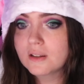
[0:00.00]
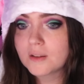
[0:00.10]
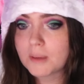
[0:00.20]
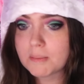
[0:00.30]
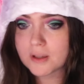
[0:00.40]

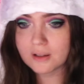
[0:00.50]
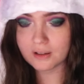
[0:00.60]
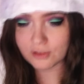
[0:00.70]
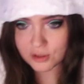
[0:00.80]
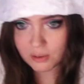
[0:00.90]
This might be a
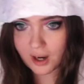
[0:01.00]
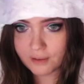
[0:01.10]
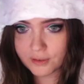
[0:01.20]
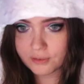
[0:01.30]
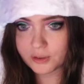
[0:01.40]
little too
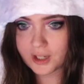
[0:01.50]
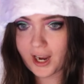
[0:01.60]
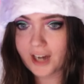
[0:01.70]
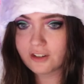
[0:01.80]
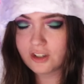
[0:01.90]
hot for
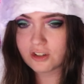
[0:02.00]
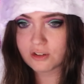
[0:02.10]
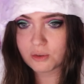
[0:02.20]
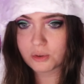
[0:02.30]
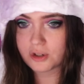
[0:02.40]
Florida. I actually
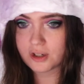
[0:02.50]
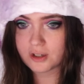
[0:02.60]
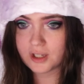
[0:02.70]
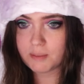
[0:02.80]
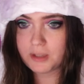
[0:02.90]
just
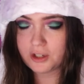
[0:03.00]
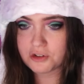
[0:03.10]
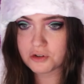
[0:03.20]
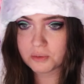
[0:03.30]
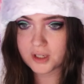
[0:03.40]
ordered a
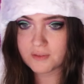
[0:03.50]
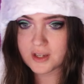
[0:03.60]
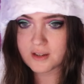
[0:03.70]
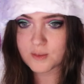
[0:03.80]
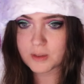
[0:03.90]
Pikachu one of
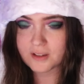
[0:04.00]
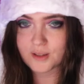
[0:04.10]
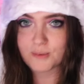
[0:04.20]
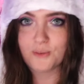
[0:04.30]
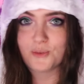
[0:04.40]
these
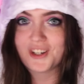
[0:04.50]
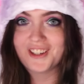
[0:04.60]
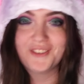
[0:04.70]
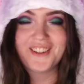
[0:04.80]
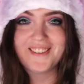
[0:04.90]
because I've been
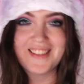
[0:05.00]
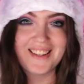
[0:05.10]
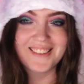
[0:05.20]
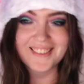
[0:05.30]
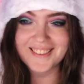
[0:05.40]
wanting one of
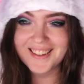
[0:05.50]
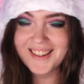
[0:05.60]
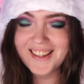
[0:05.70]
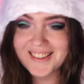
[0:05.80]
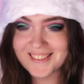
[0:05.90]
these
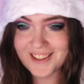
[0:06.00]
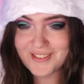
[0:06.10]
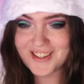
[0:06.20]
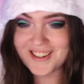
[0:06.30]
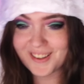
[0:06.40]
because
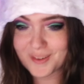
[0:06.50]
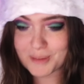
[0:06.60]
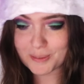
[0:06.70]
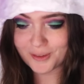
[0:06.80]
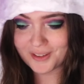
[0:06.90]
I've seen other
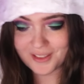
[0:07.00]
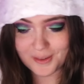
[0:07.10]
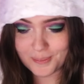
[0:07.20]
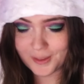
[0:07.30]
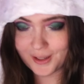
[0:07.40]
people with
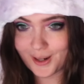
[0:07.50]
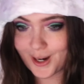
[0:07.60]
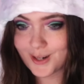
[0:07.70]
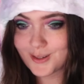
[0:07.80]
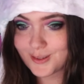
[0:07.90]
them and
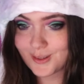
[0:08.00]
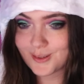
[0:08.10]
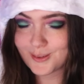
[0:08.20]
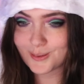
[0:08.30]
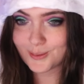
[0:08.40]
I just think
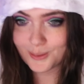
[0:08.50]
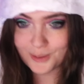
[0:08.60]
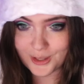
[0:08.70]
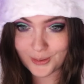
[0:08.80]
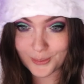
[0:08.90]
this is
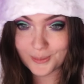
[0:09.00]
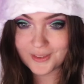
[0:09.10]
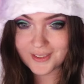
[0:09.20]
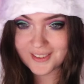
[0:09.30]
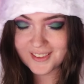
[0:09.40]
so
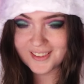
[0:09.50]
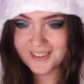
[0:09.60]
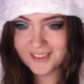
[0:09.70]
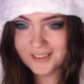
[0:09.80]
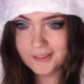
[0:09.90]
cute.
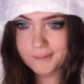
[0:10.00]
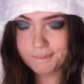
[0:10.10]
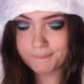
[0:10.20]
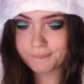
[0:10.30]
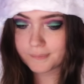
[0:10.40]

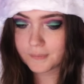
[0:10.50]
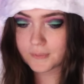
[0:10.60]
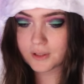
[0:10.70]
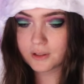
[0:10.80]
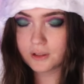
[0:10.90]

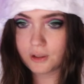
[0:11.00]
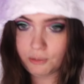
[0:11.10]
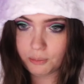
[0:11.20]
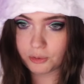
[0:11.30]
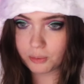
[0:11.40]
This
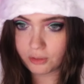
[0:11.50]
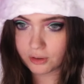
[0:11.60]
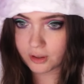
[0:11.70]
alone was worth